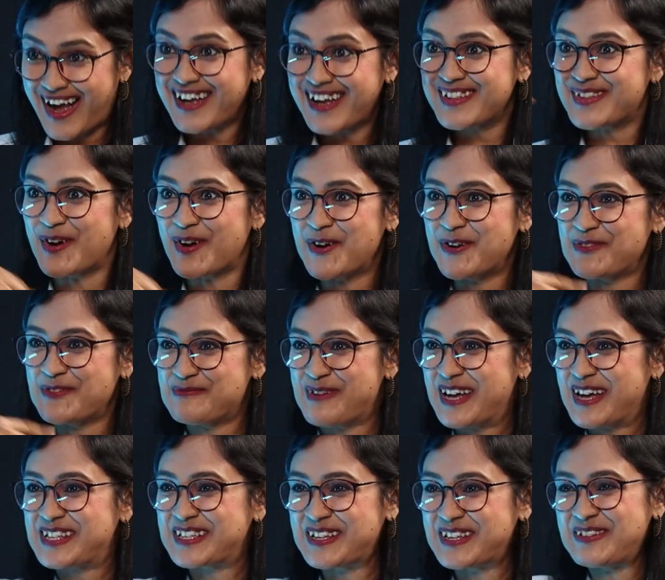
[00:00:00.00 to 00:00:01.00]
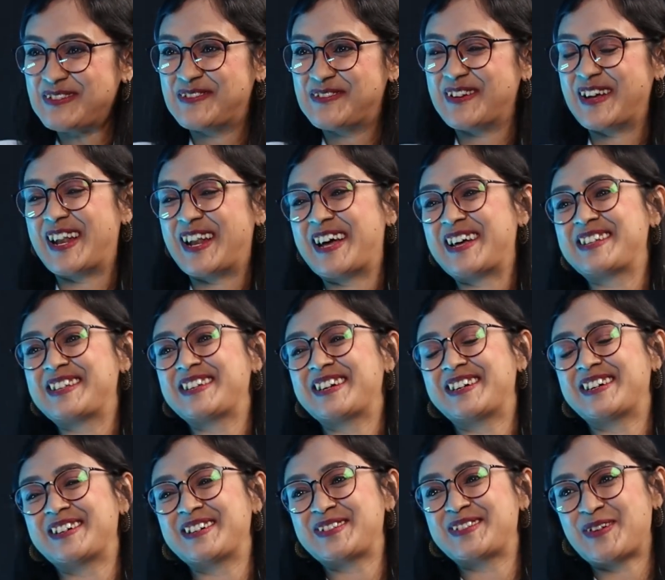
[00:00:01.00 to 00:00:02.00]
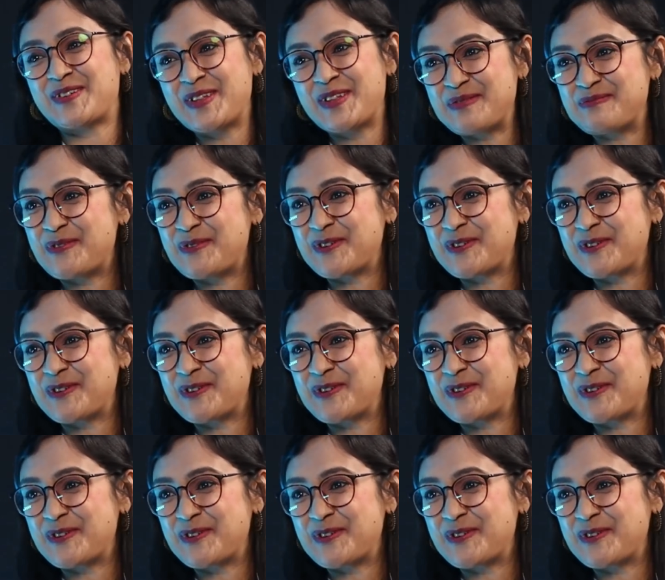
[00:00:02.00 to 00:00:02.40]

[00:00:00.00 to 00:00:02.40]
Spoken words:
I thought of myself when I saw that